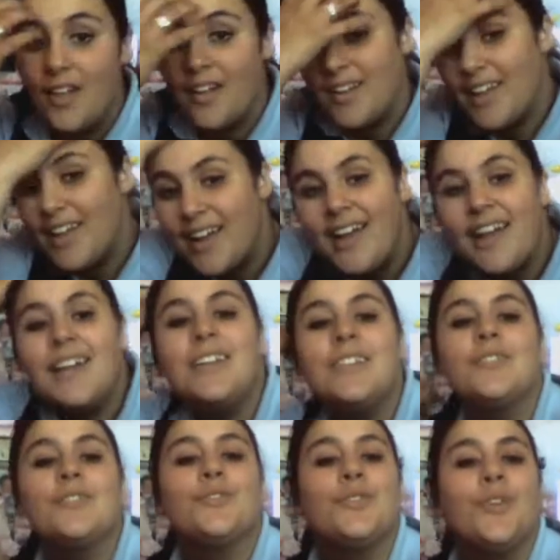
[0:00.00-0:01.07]
Okay
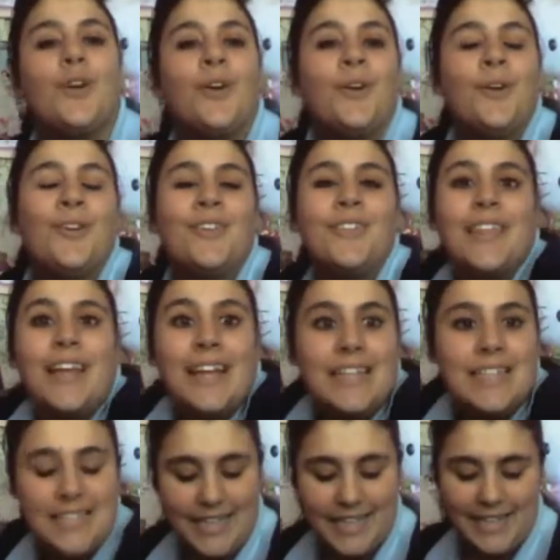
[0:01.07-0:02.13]
guys, so
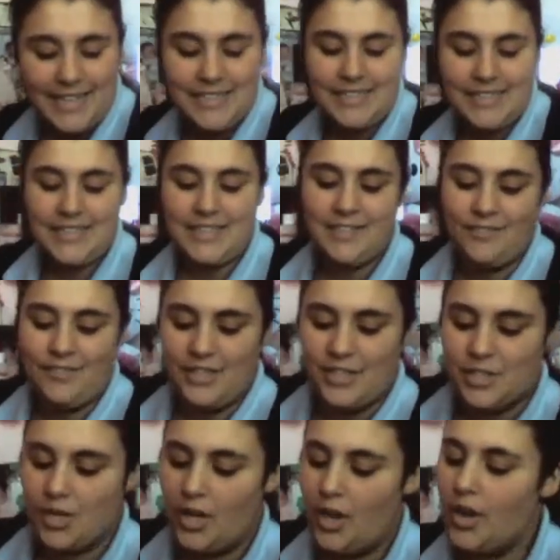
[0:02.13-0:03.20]
that is the
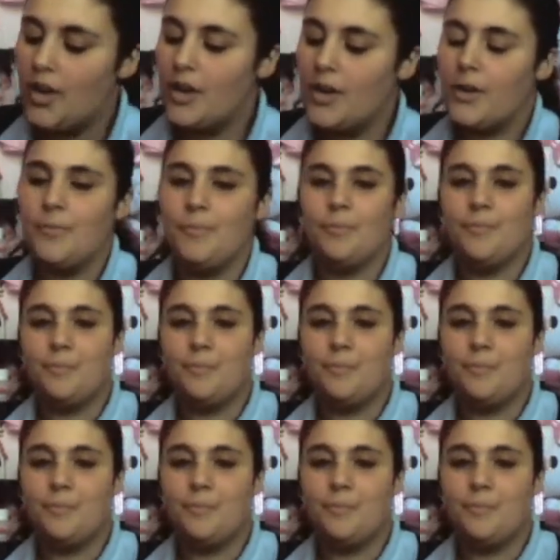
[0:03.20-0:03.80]
finished look,